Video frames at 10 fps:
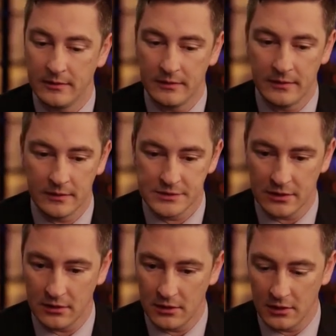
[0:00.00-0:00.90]
There's
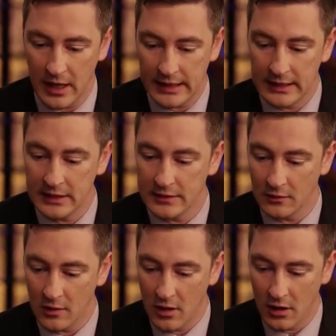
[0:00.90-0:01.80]
a, a I can get in a
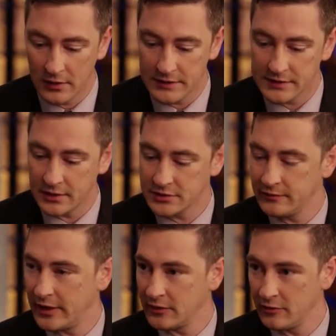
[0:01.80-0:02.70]
long discussion
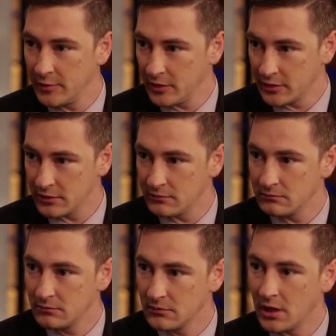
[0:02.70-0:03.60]
of
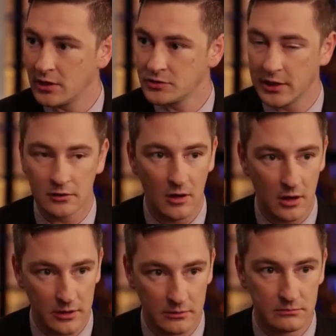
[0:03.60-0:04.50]
Anglo-American contract
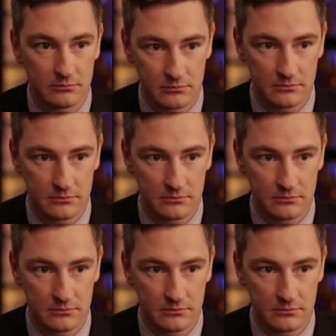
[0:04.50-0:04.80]
law and